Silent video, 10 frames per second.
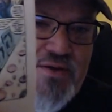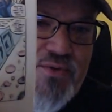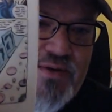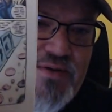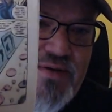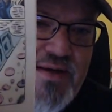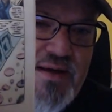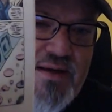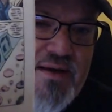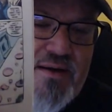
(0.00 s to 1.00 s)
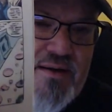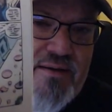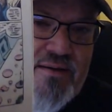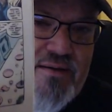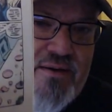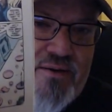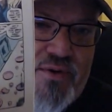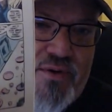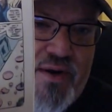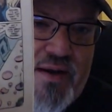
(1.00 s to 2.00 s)
You can see, you know,
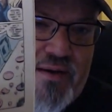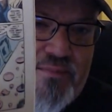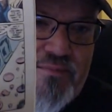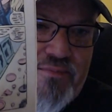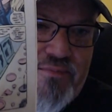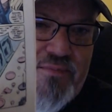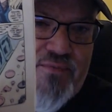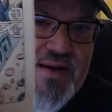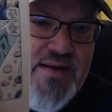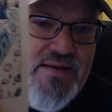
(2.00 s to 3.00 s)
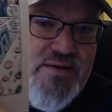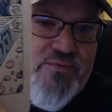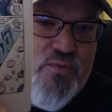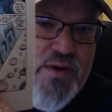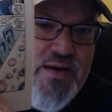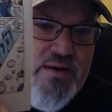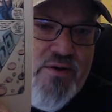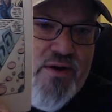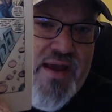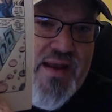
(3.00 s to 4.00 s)
they're at the Fantastic Four here
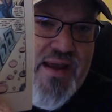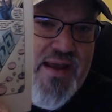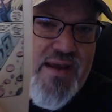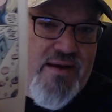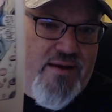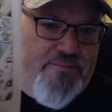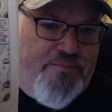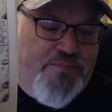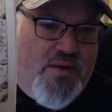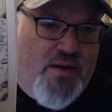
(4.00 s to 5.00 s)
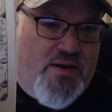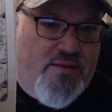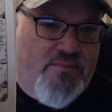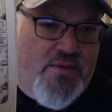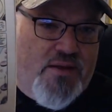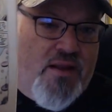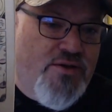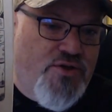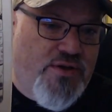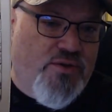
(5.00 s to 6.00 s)
are at a
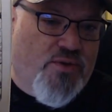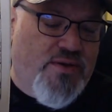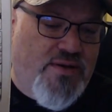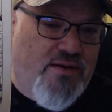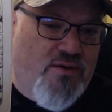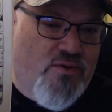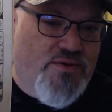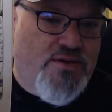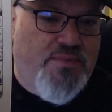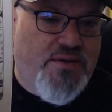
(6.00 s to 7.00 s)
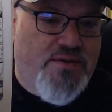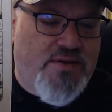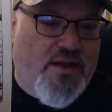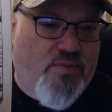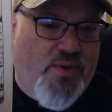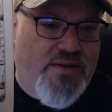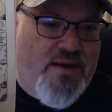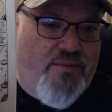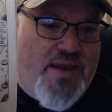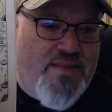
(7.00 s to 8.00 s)
luncheon or a dinner or something to celebrate
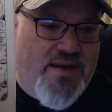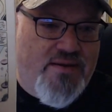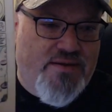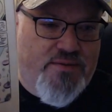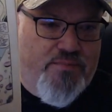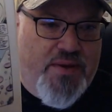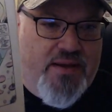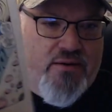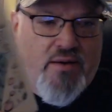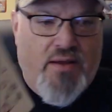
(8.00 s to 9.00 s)
them, and they disappear.